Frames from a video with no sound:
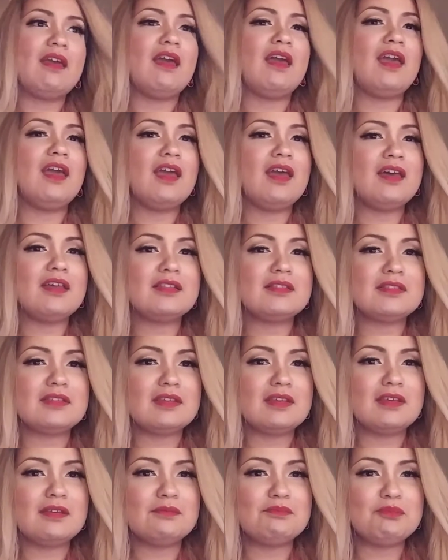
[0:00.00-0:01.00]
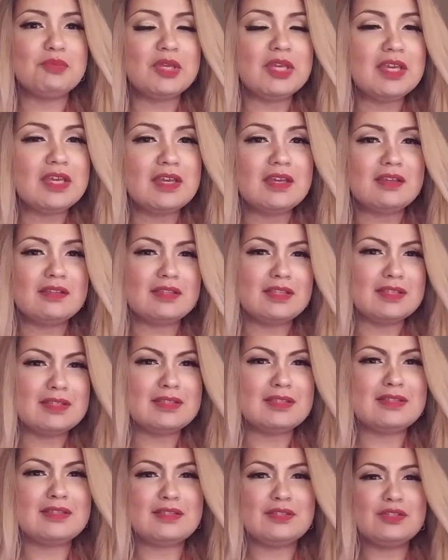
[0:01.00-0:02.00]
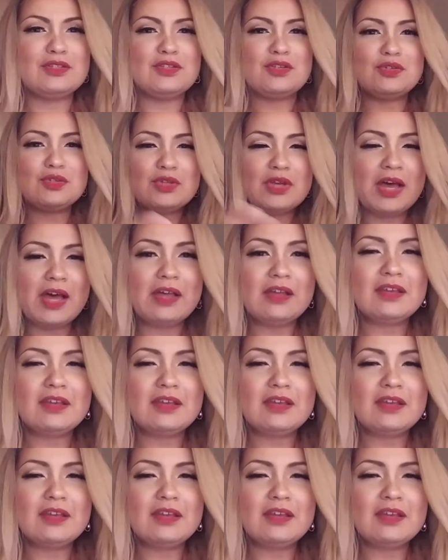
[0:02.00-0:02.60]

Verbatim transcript: And it being this total,